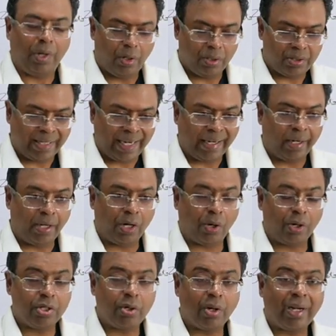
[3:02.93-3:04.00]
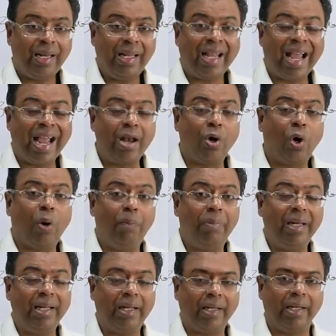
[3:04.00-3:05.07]
we also tighten it horizontally and
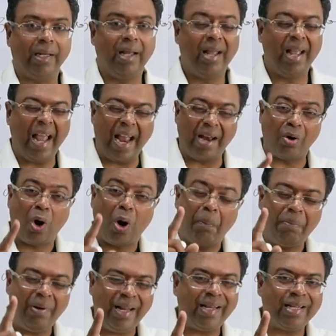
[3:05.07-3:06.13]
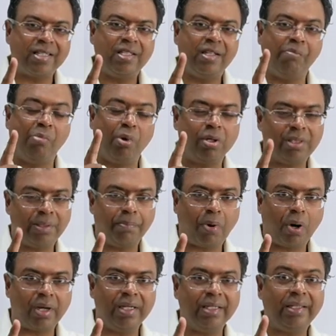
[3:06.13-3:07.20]
obliquely. And oblique is the most
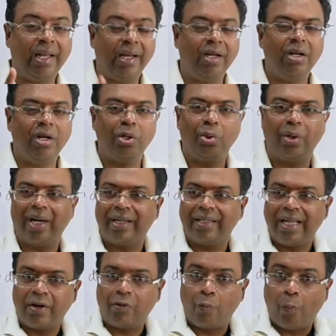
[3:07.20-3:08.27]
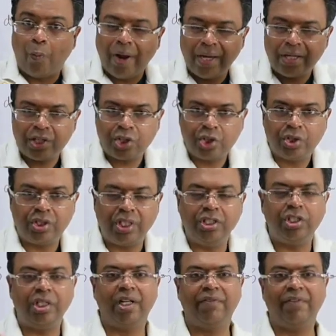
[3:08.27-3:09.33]
important thing to get that waist
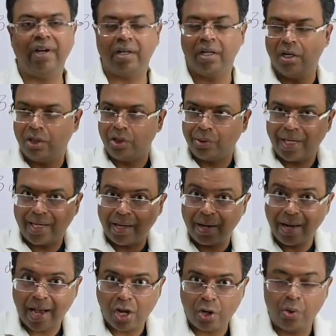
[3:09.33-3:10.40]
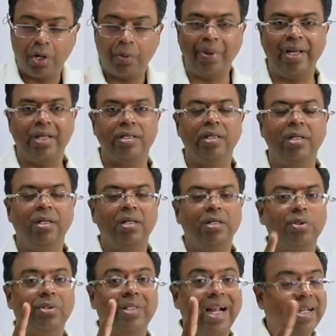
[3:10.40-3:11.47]
cinching effect. You get a narrower waist.
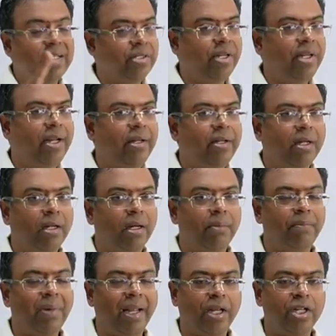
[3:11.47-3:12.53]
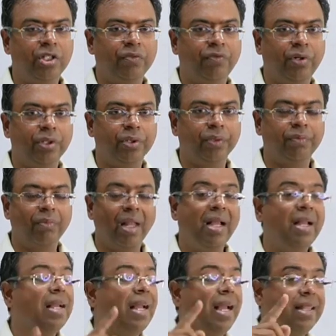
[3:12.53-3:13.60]
So that's 3D plication for you.
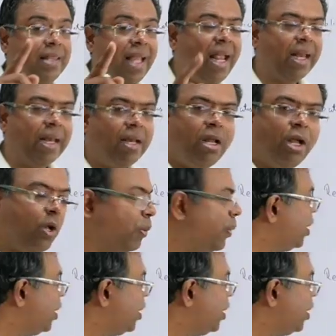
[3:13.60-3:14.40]
And then